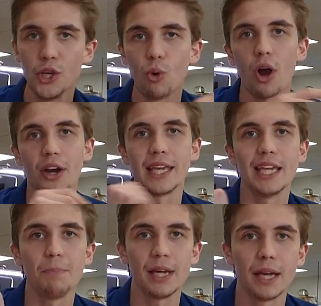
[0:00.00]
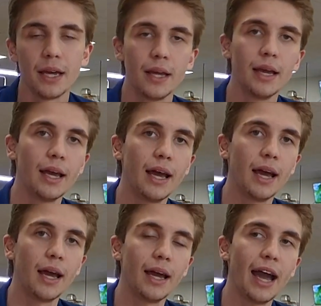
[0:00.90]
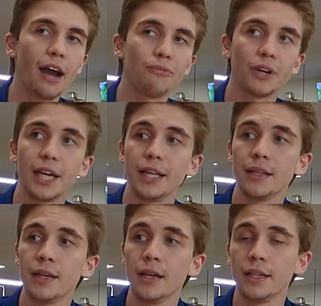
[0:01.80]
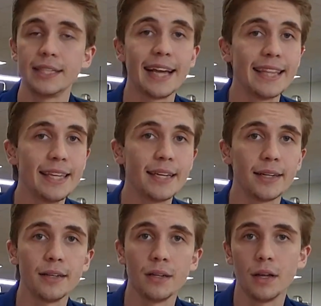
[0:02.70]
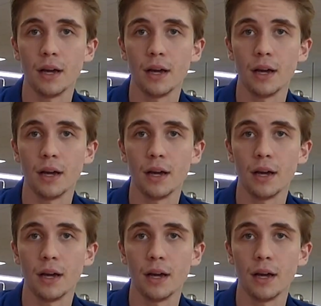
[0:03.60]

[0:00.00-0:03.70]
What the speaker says: you are keeping African Tanganyika,